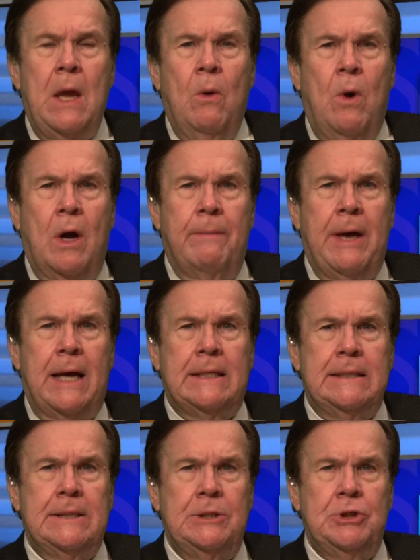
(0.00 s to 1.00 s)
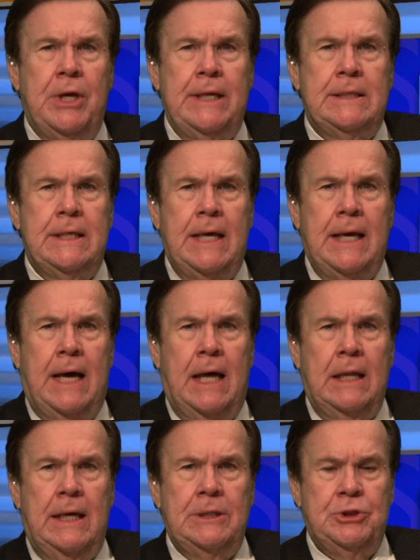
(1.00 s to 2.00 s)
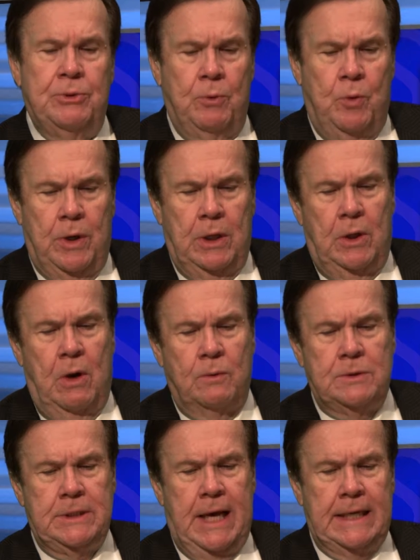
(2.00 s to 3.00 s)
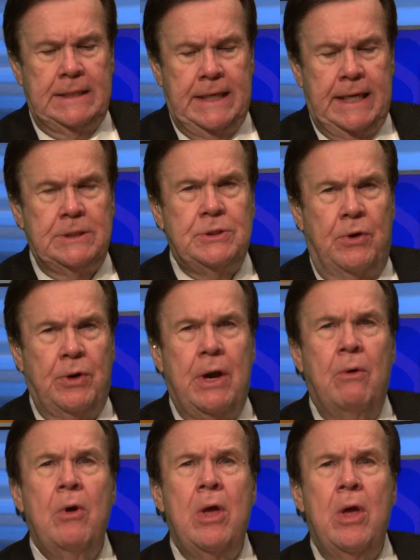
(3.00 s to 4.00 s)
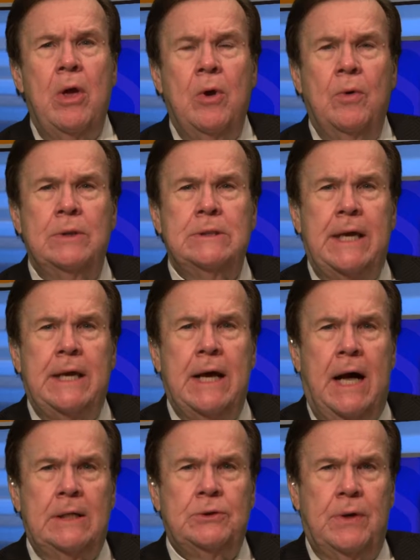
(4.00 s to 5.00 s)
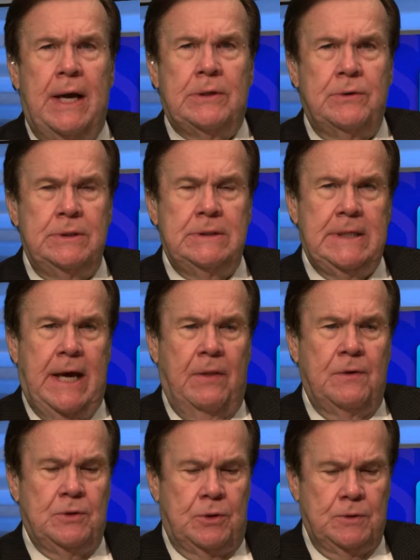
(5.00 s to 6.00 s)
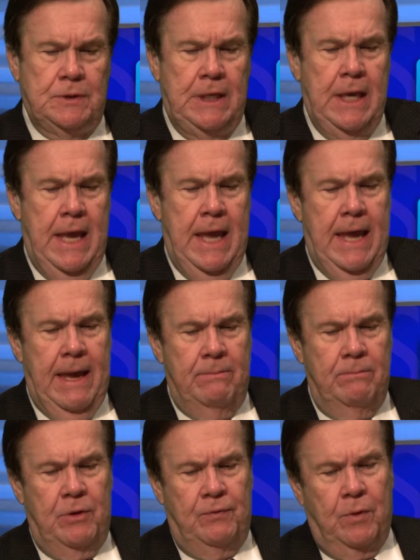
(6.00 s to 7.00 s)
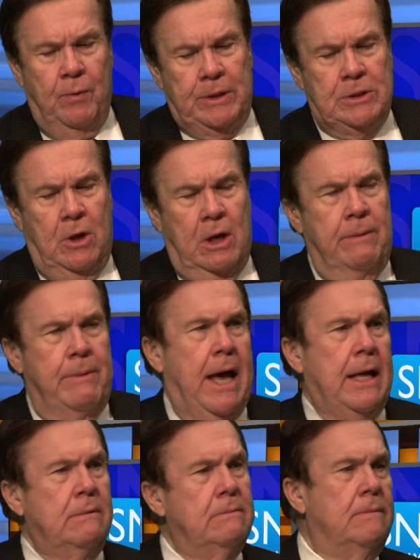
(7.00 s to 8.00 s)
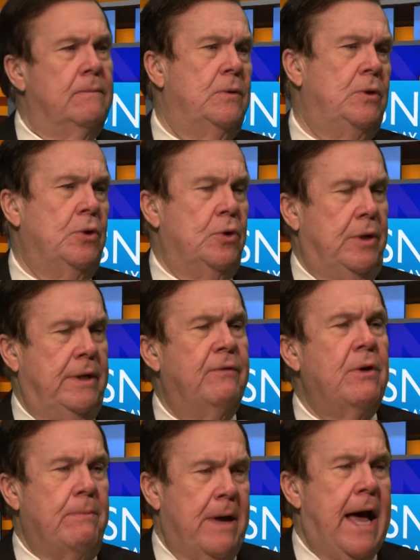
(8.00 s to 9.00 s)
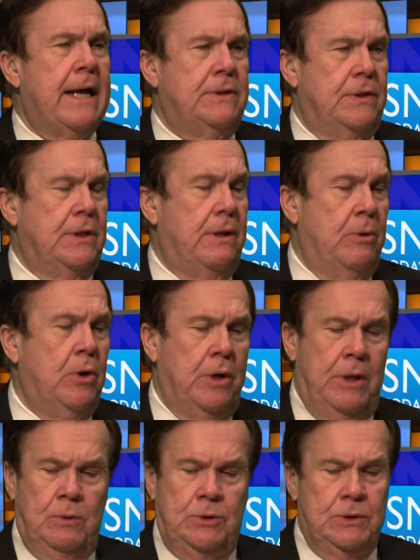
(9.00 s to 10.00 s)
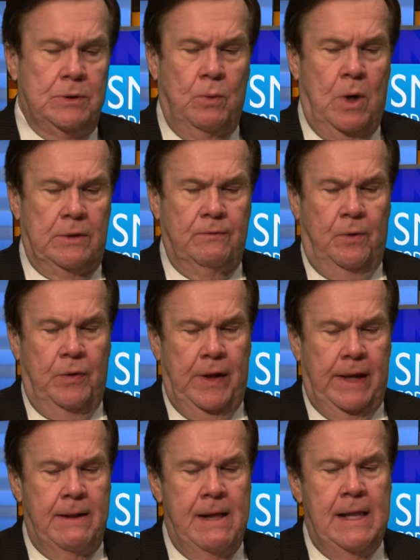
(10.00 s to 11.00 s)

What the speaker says: Welcome back to SNJ Today Hotline. Jim Quinn along with Scott D'Antonio, who is a contractor in South Jersey. And before we talk about your giving back to the community, which is a wonderful thing,